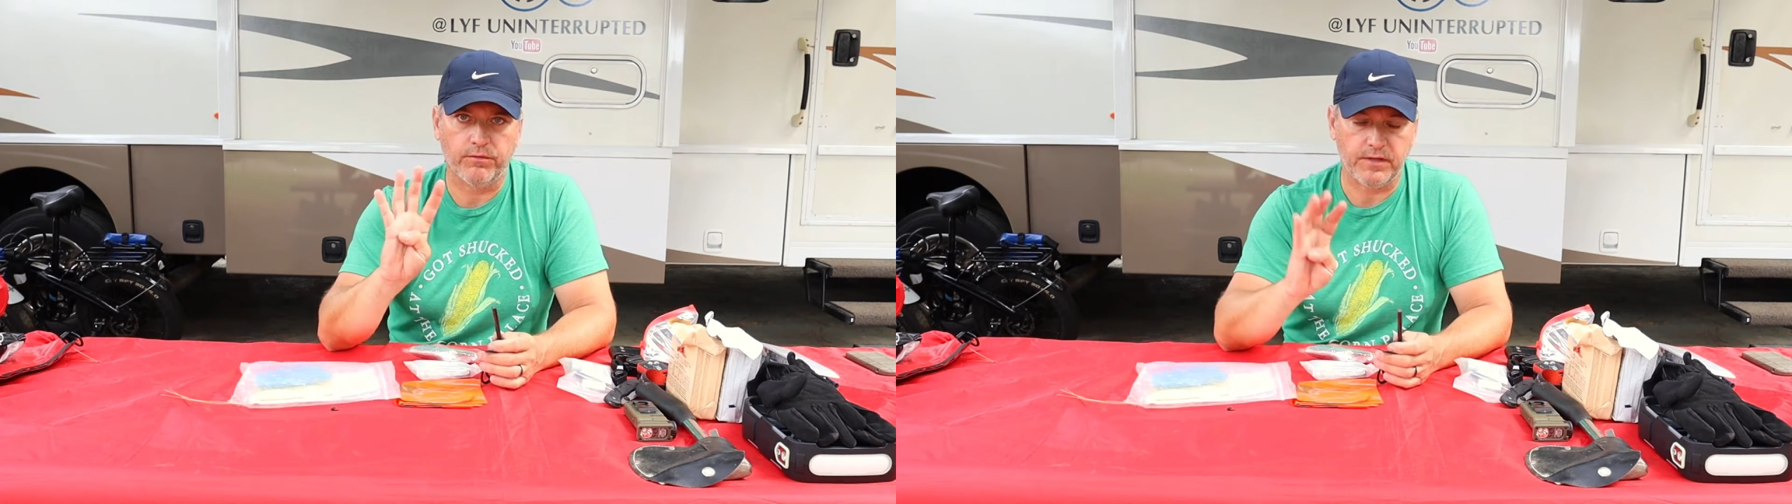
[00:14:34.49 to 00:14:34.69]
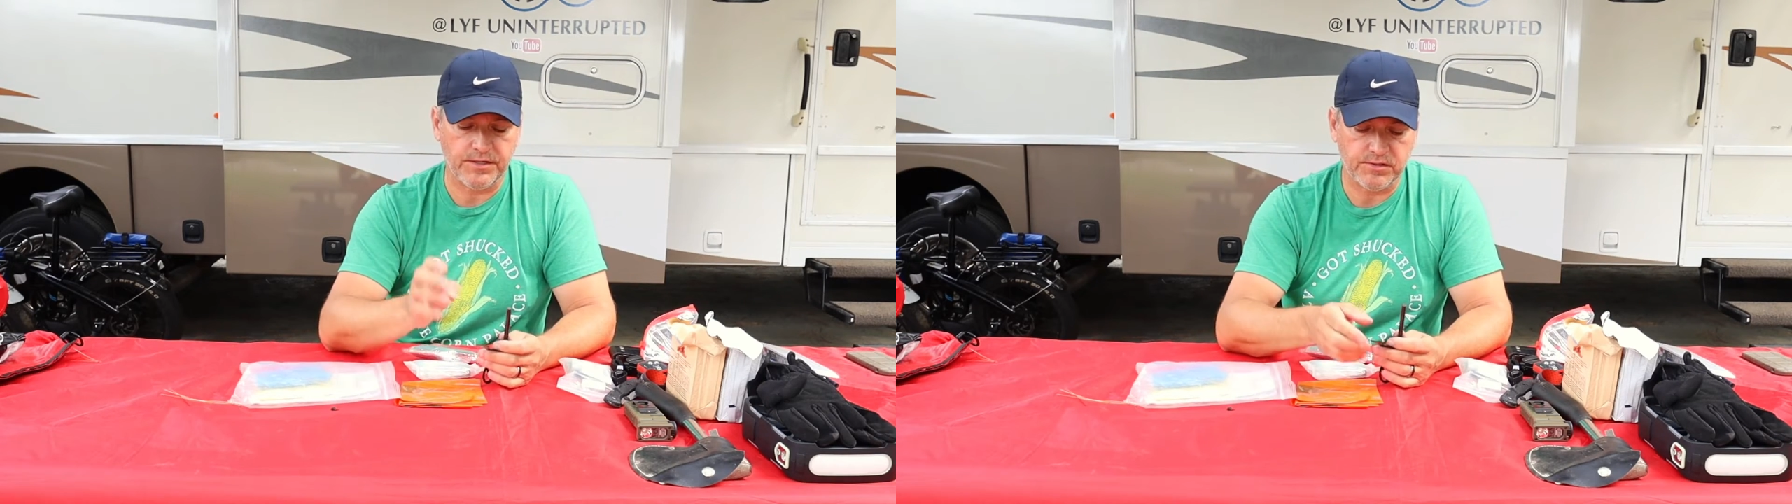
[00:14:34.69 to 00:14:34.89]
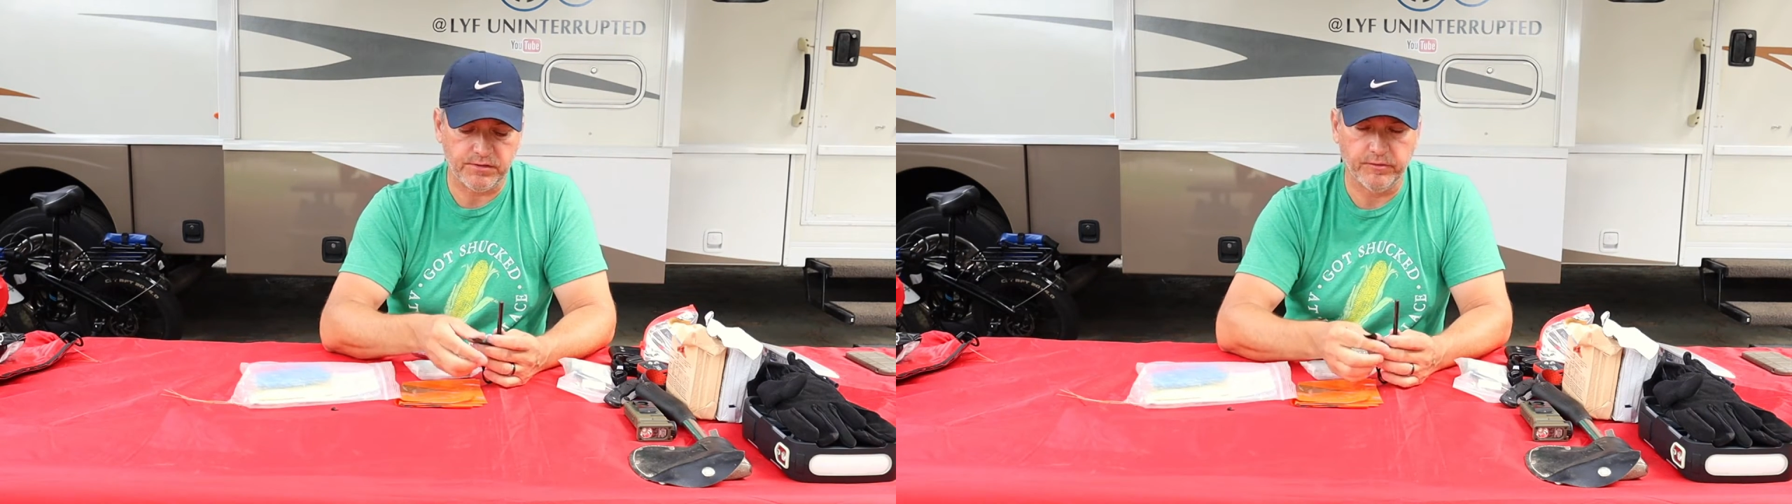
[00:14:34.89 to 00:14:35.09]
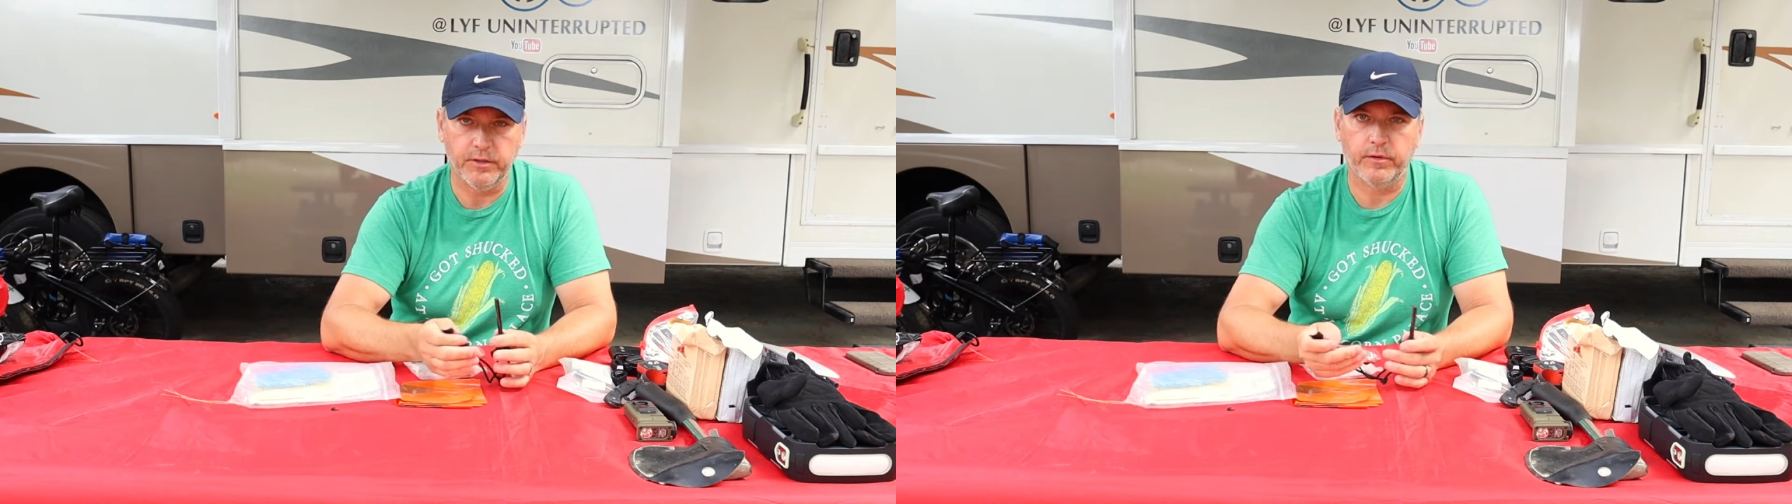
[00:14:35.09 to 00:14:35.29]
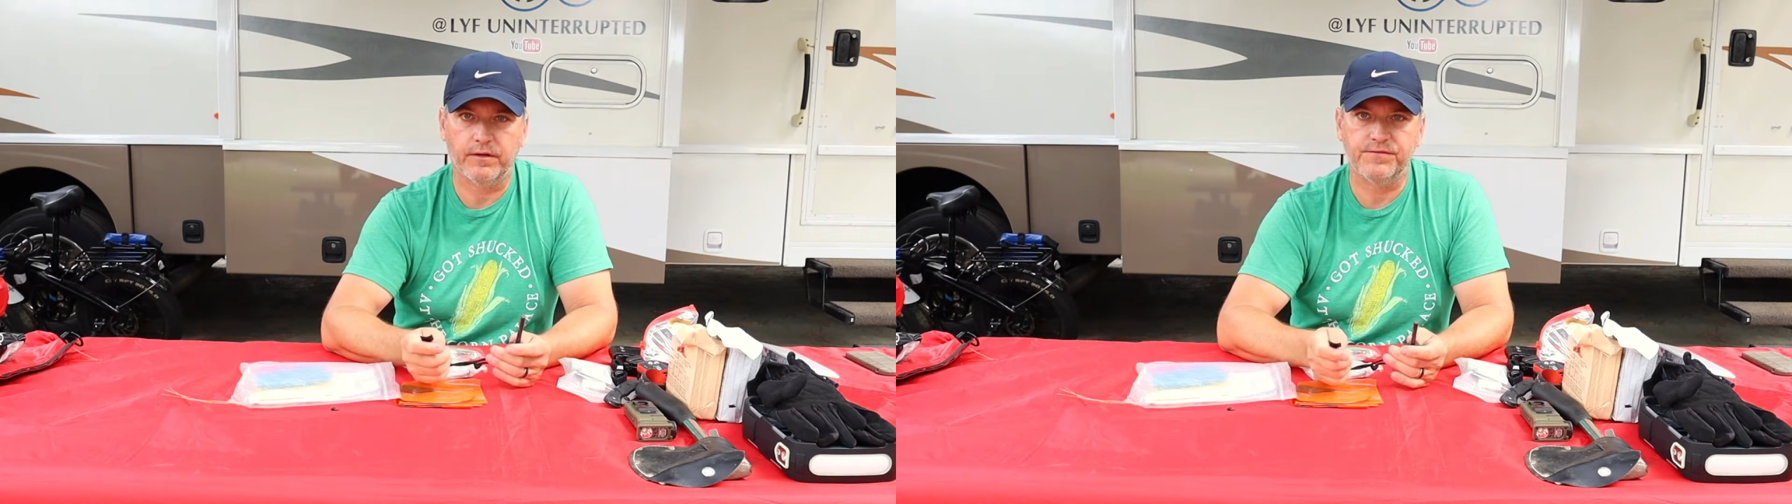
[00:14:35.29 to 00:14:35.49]
things you really
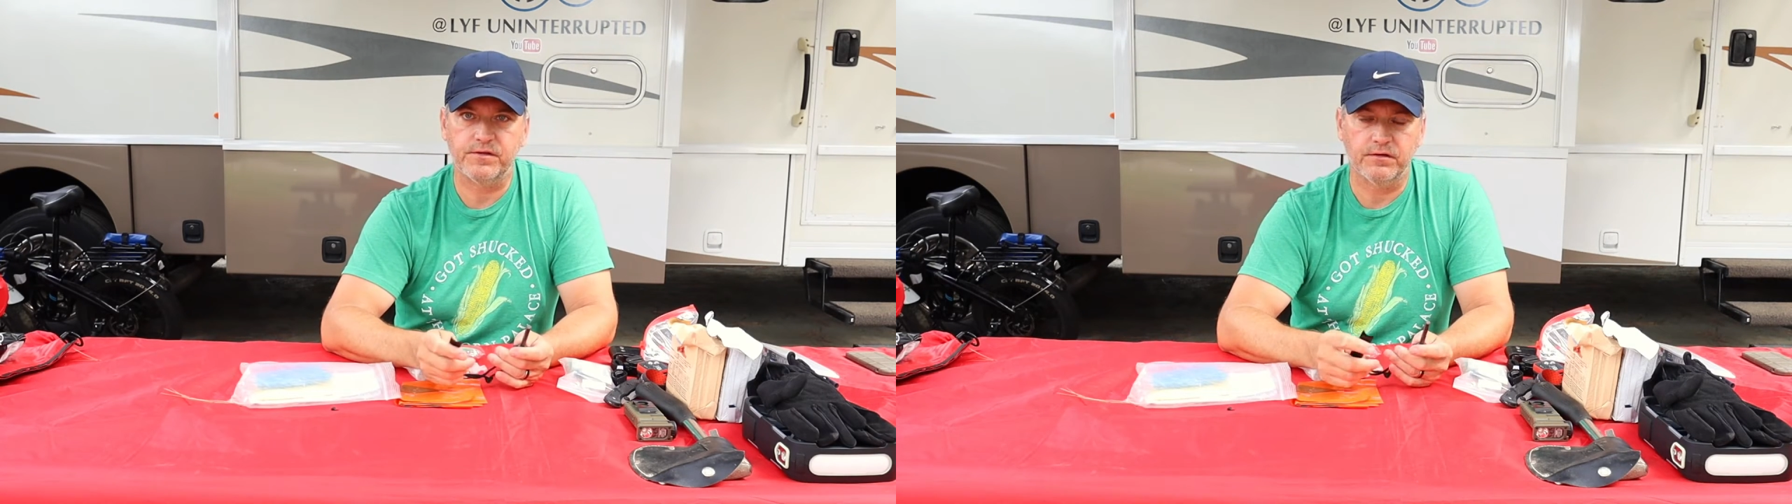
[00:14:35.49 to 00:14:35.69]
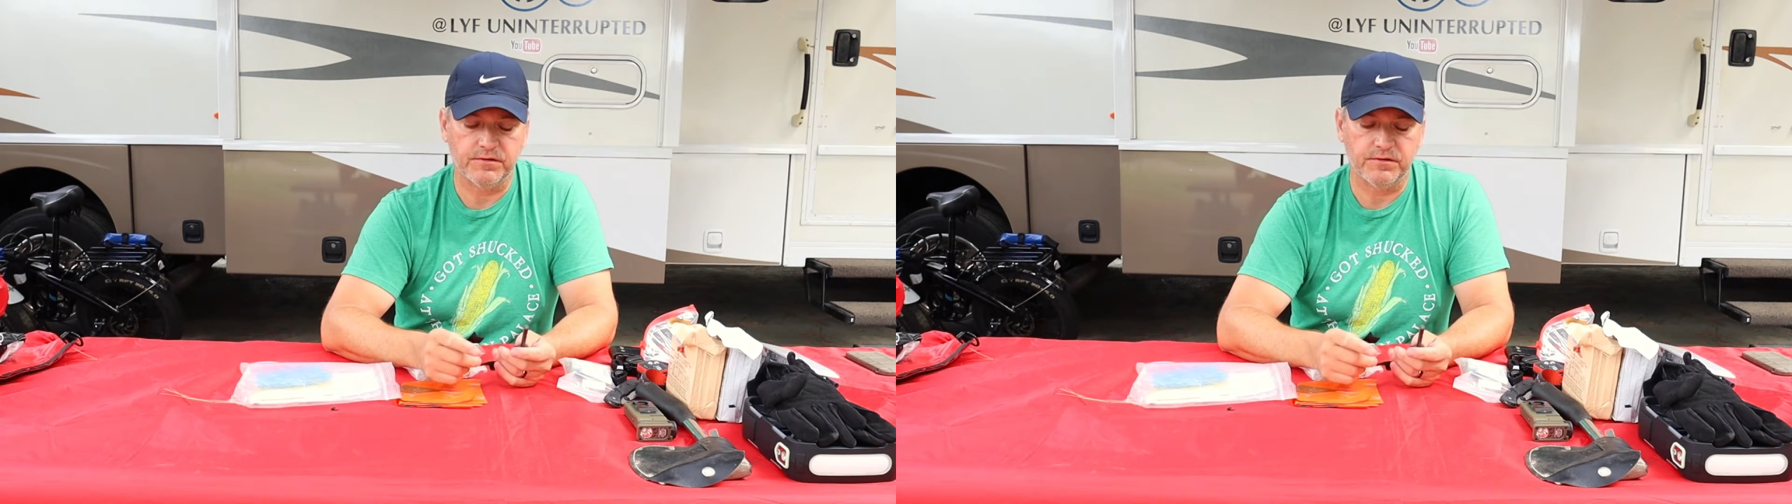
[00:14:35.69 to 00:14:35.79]
want to consider